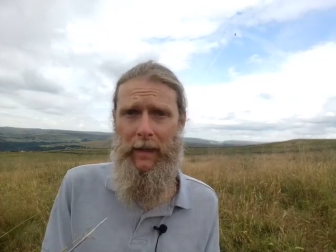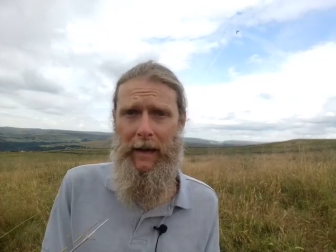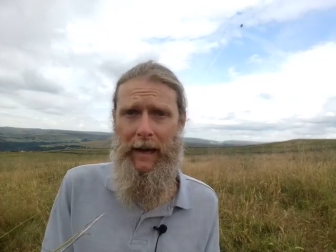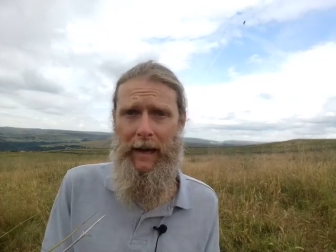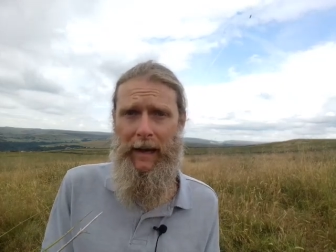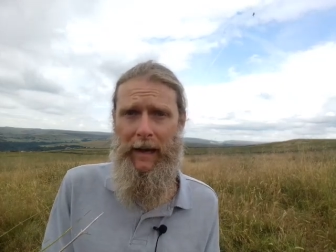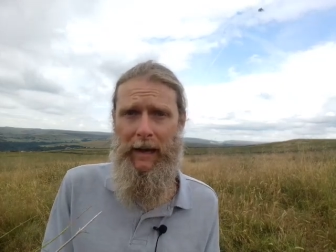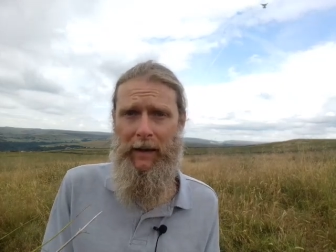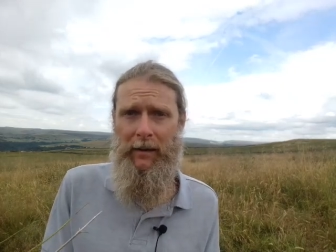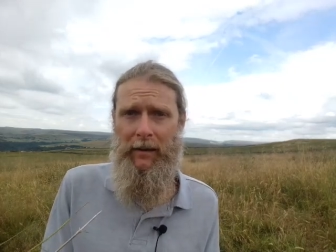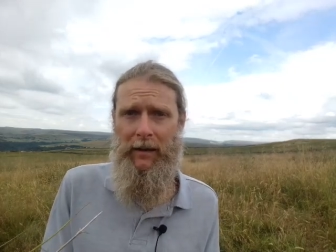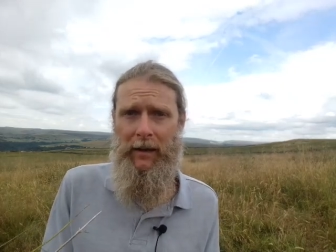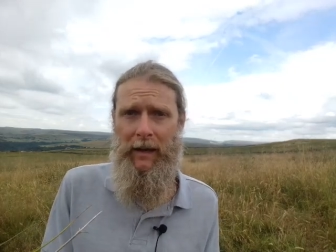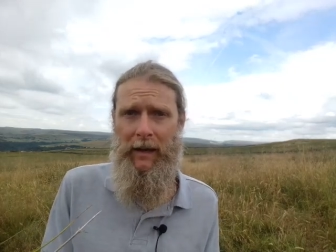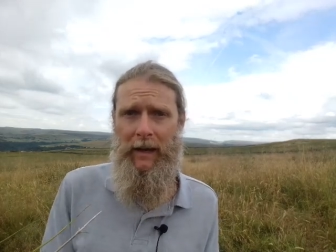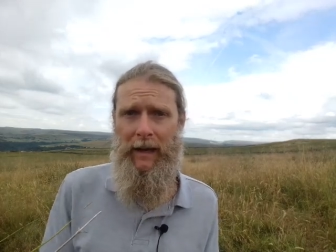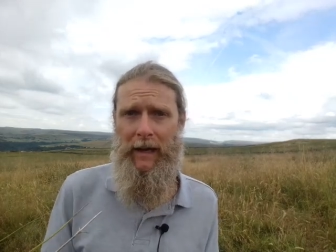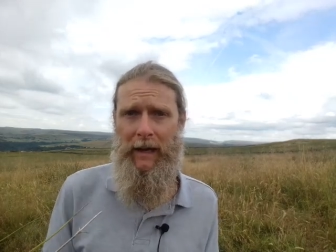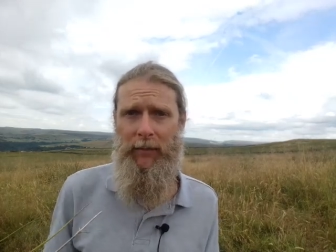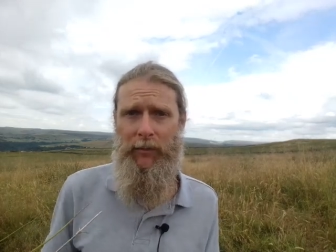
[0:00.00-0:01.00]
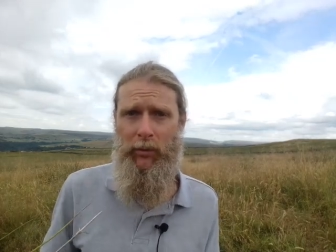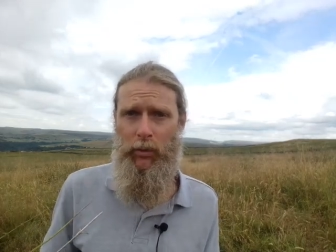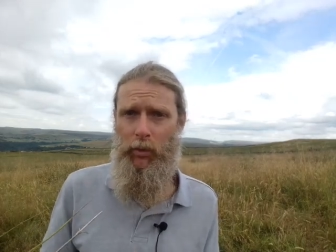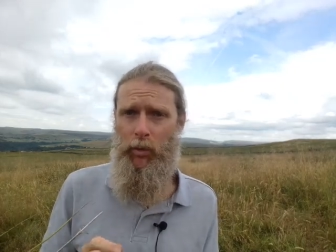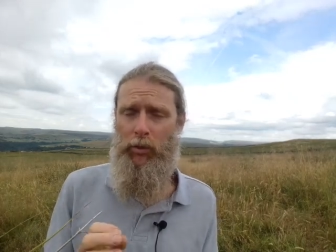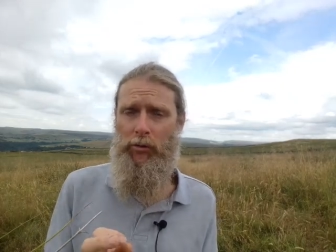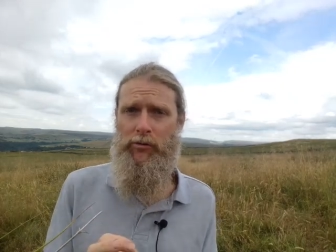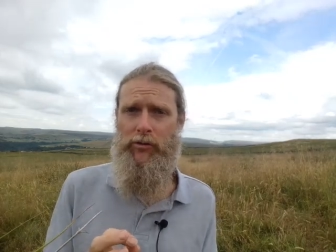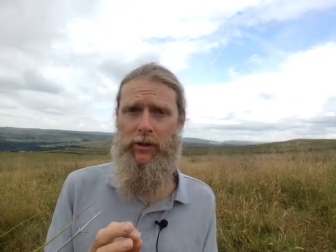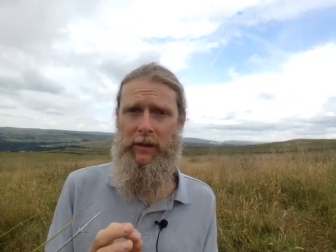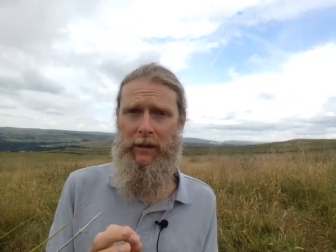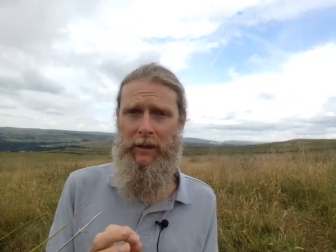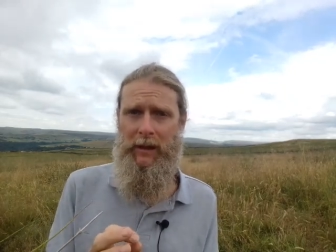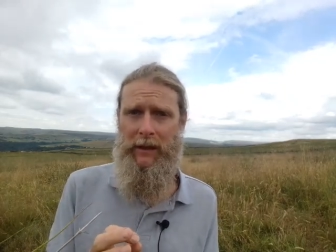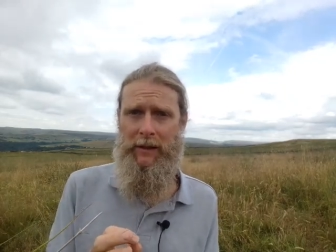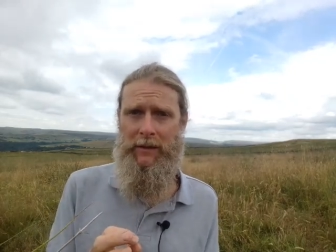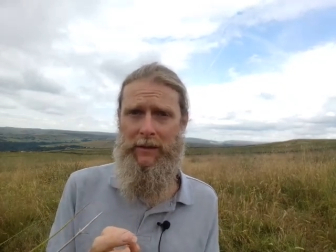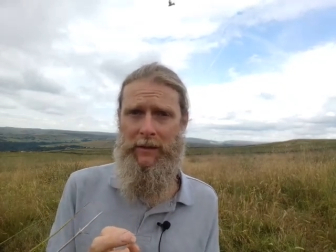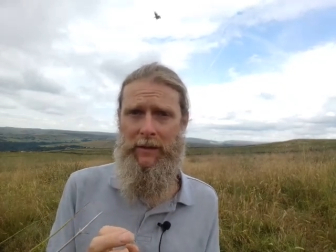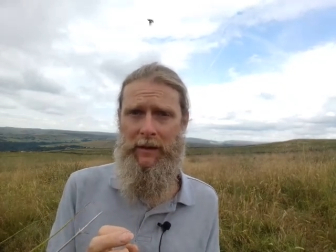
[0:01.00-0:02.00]
And if you're watching
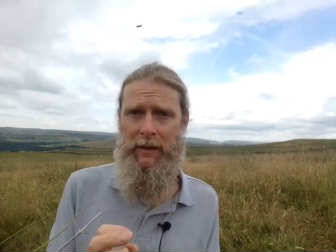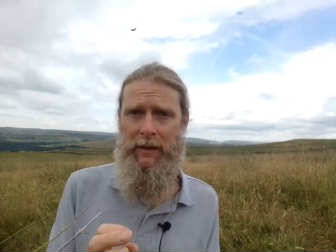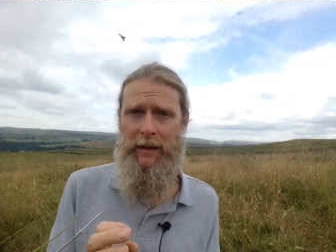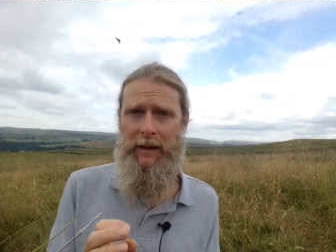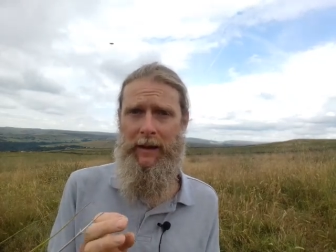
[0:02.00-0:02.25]
this,